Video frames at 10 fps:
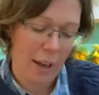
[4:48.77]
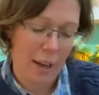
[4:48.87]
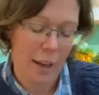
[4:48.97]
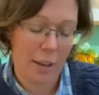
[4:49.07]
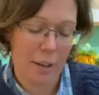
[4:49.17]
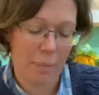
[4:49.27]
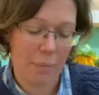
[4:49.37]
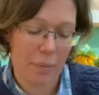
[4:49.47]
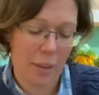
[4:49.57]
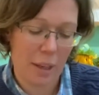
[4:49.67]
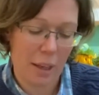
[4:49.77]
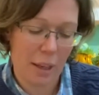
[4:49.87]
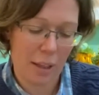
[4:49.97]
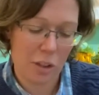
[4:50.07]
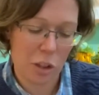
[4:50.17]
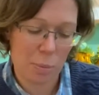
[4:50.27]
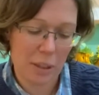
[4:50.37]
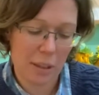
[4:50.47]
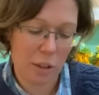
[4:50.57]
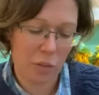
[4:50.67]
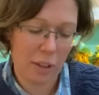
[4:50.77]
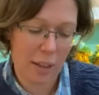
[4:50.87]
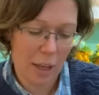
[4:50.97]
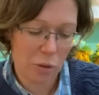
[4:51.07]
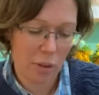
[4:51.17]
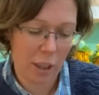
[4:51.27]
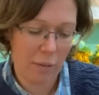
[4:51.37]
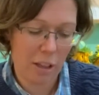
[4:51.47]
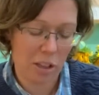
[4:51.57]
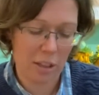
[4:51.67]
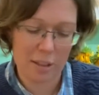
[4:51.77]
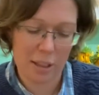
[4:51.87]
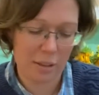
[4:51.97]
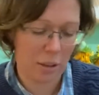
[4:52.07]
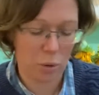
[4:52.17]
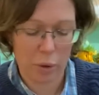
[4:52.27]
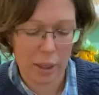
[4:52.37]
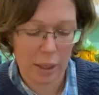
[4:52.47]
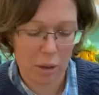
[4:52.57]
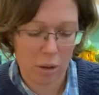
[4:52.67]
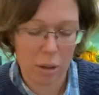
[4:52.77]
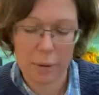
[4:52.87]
and it's just been this lovely natural decoration that's lasted all year long.